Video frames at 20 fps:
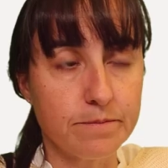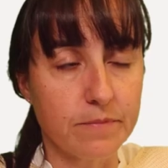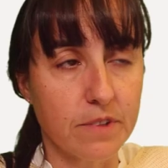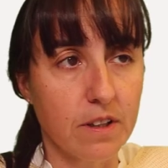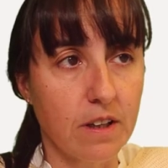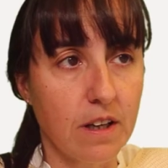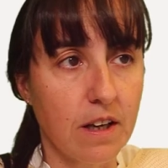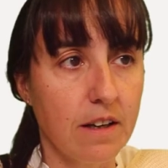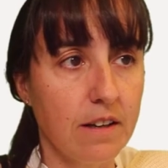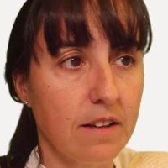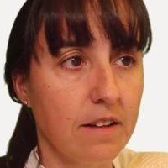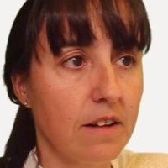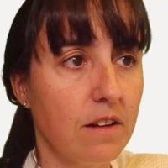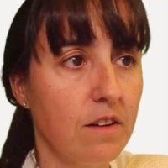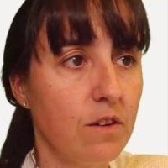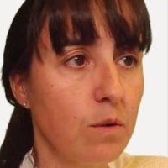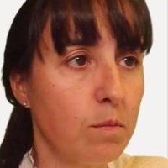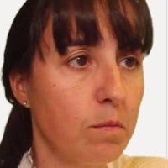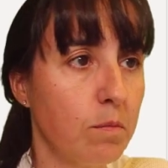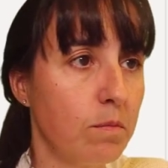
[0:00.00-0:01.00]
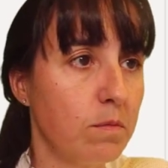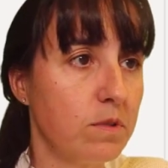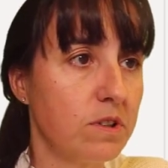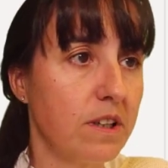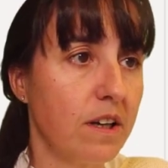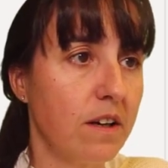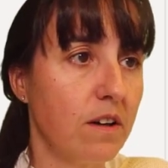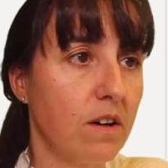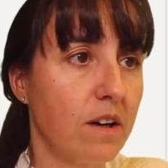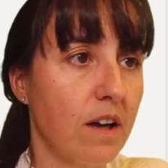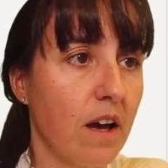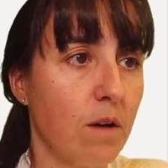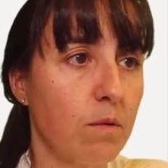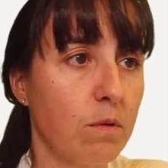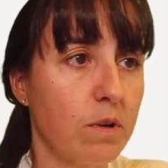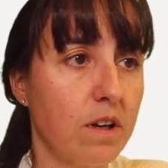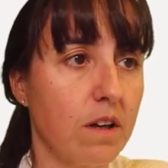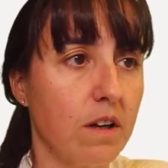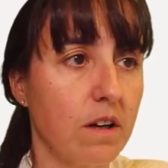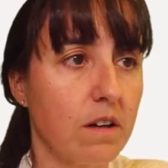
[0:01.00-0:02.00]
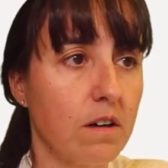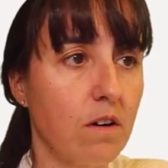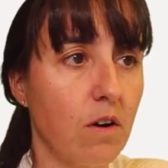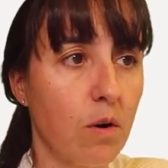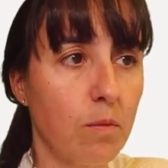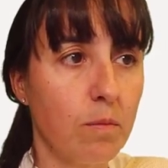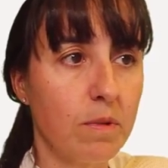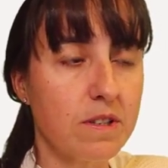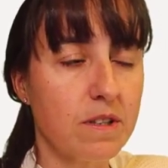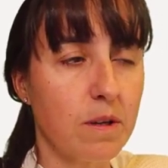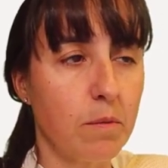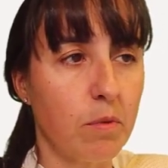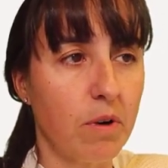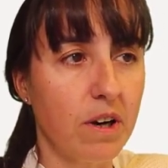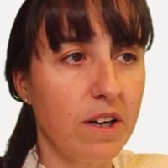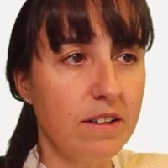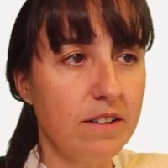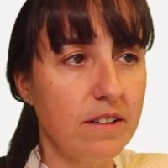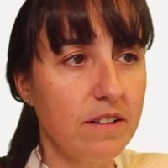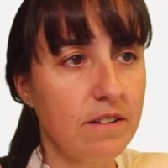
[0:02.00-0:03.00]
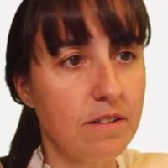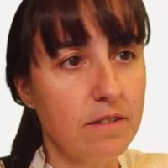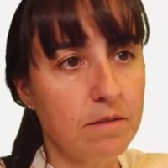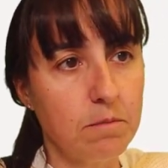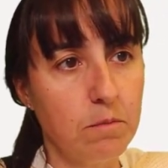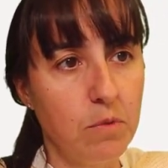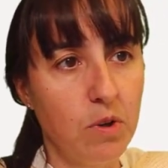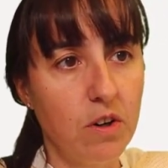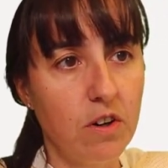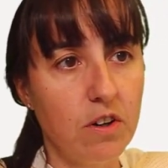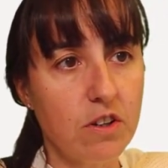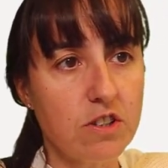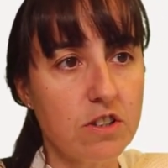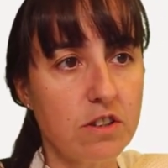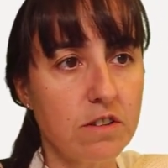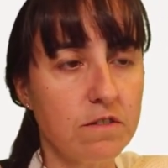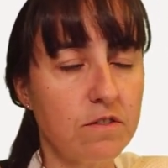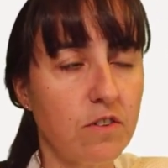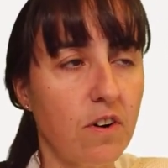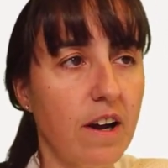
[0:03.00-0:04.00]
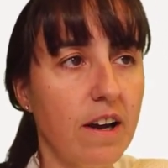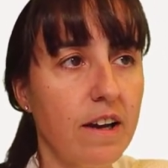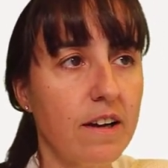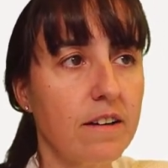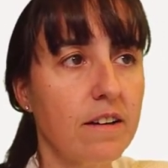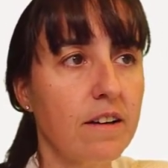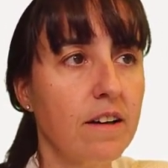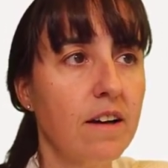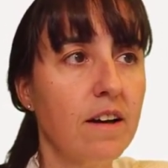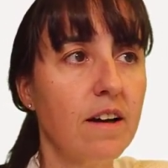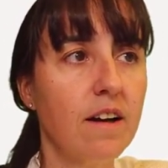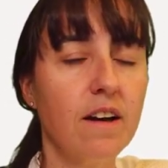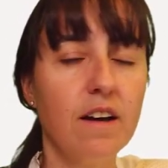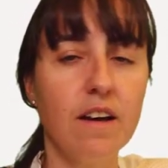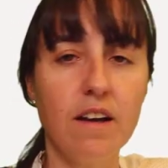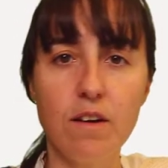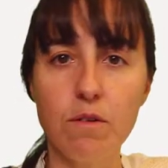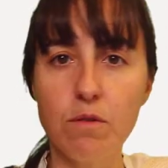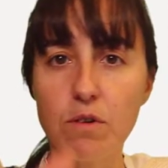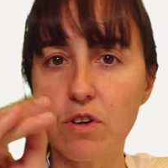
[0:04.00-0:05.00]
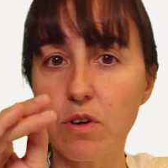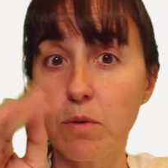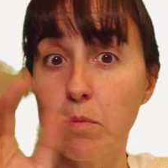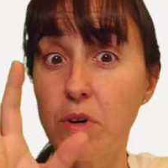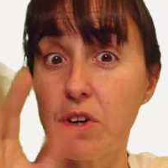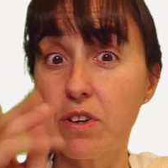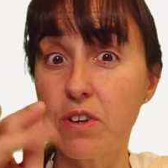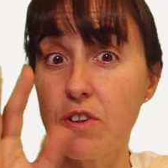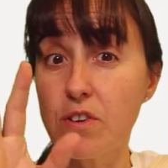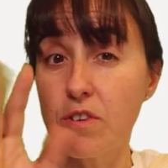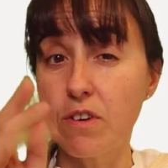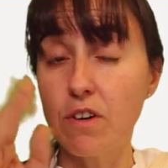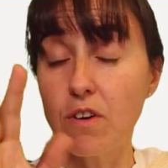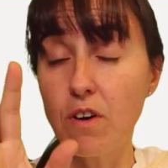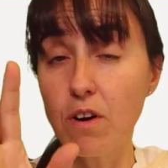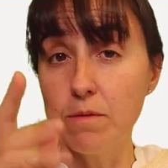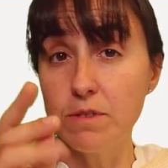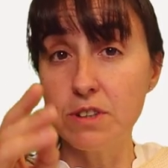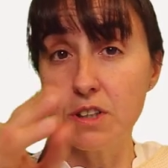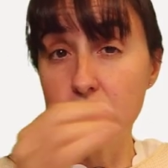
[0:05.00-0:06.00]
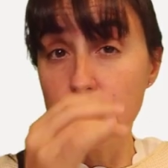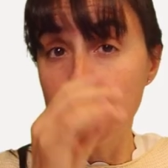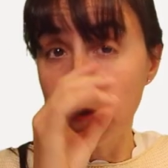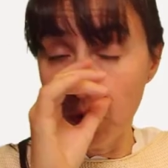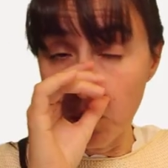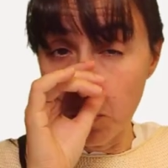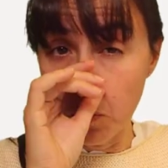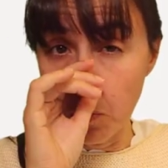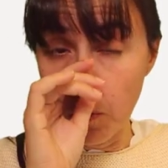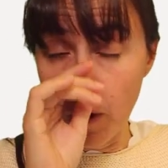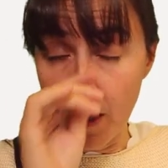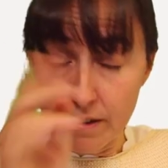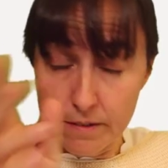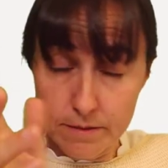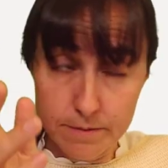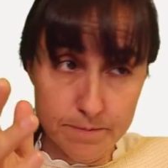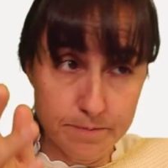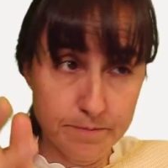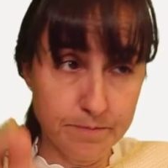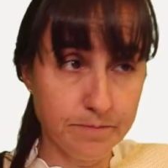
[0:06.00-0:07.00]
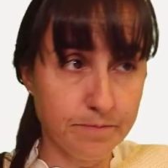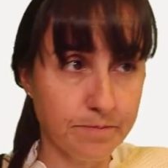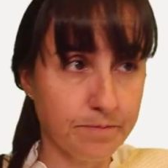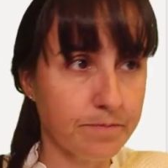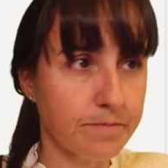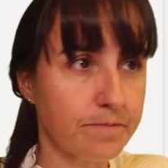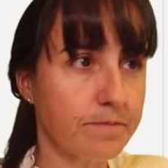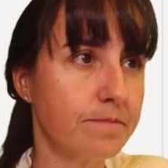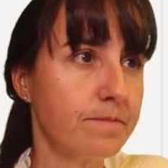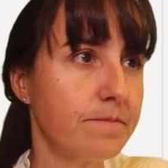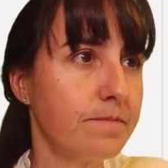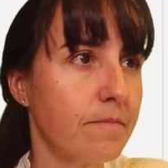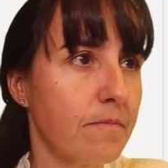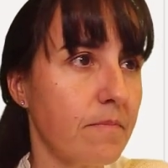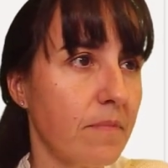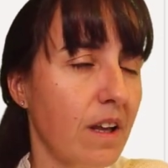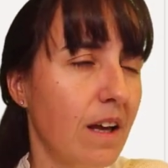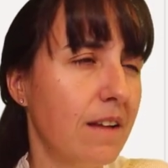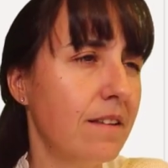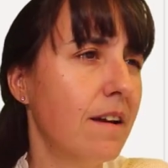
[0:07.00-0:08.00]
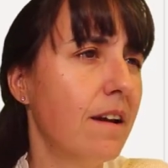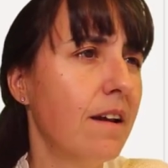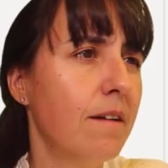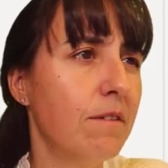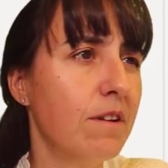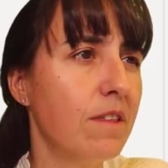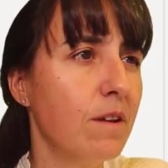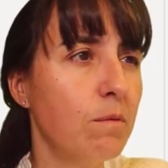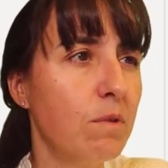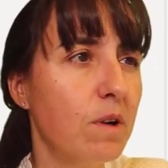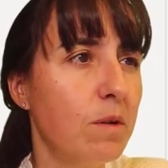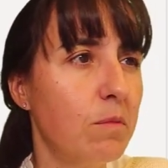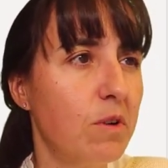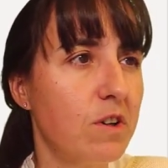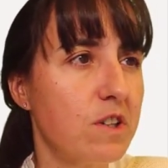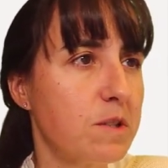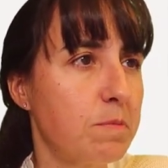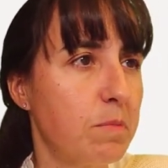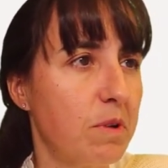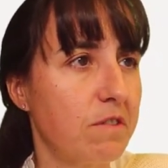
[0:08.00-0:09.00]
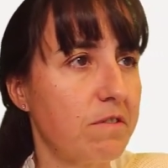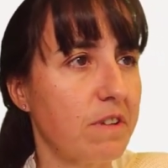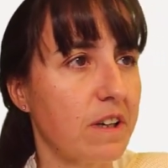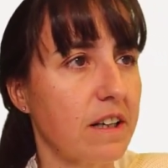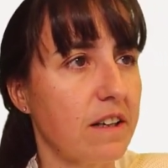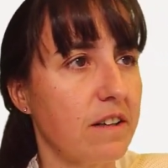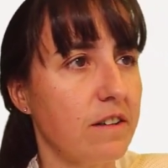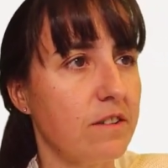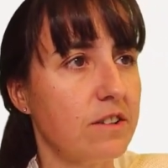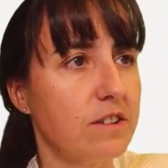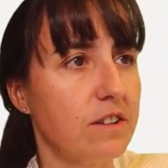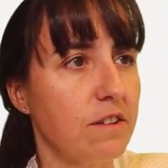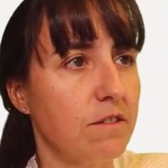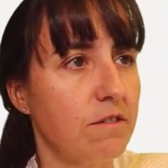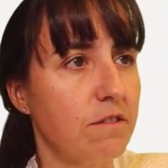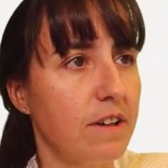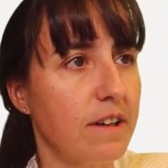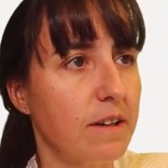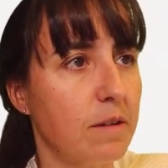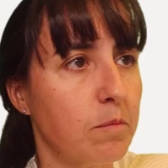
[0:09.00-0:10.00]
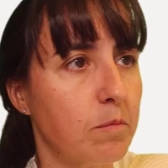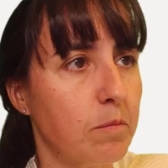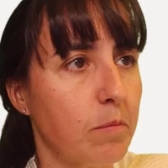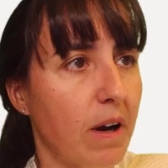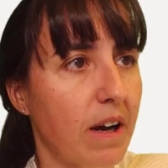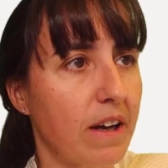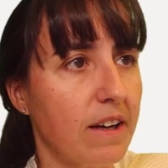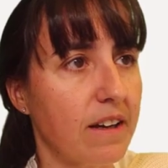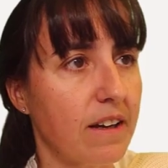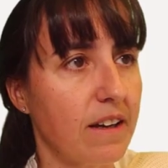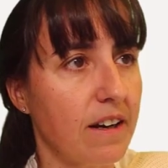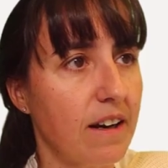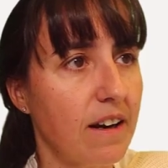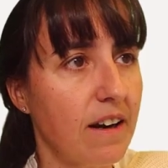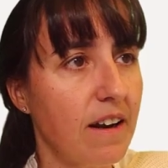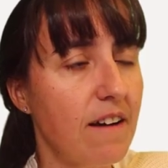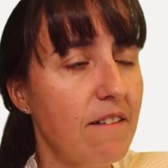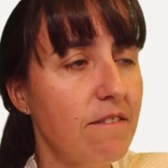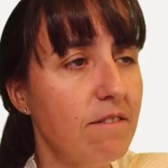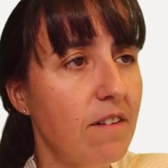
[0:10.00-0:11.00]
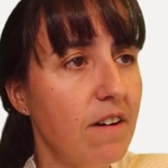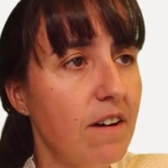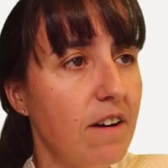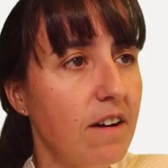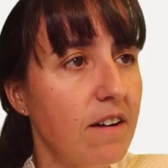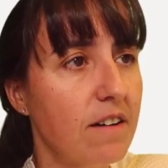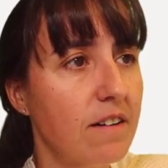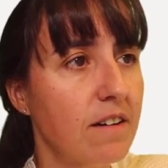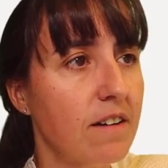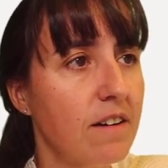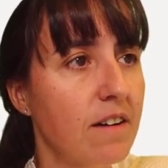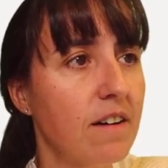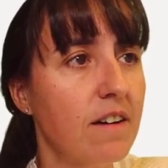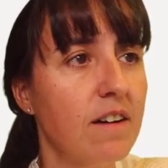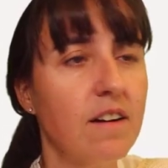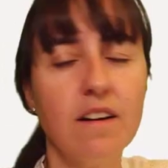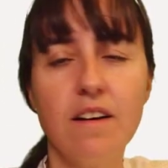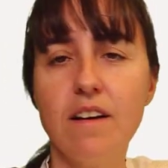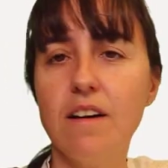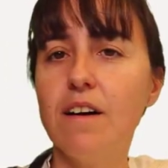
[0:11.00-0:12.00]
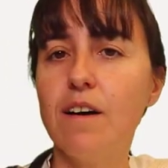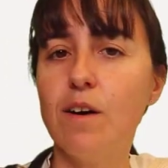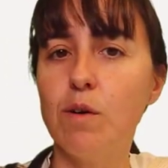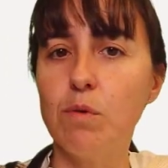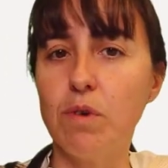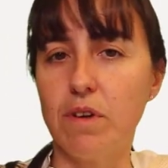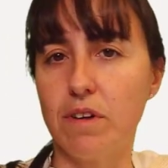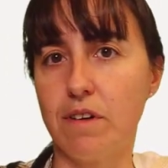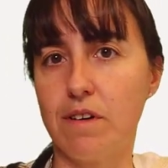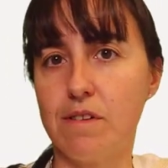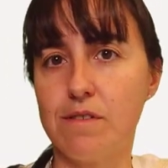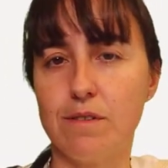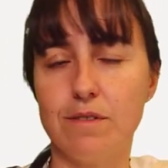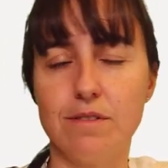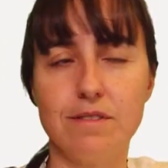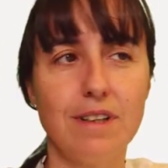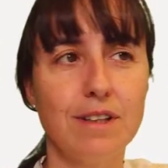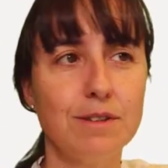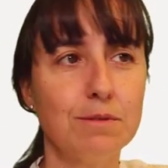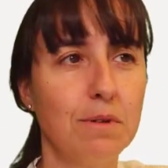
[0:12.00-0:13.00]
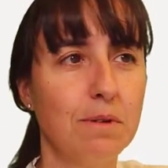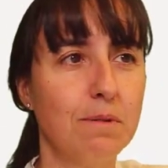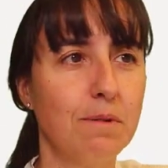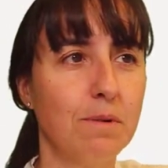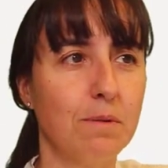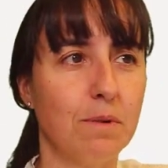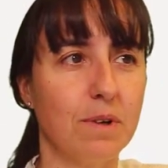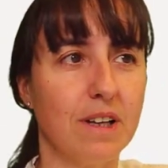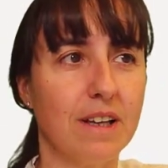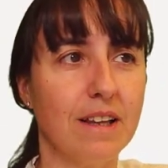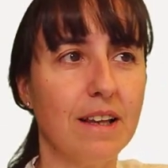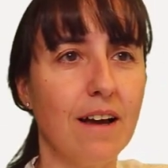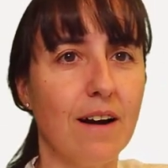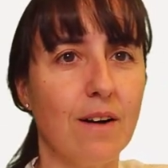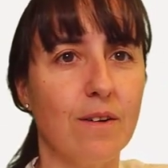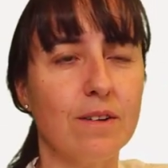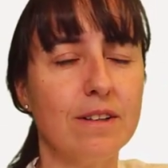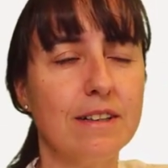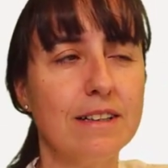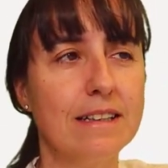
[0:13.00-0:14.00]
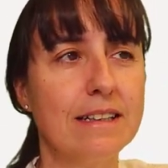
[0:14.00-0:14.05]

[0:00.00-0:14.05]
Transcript: Okay, and then you say, okay, I want a comma separated, merge, fine. It will convert the three columns into one. And then everything will merge perfectly. You see red bike 11, Wonderful. That's what we wanted. Now,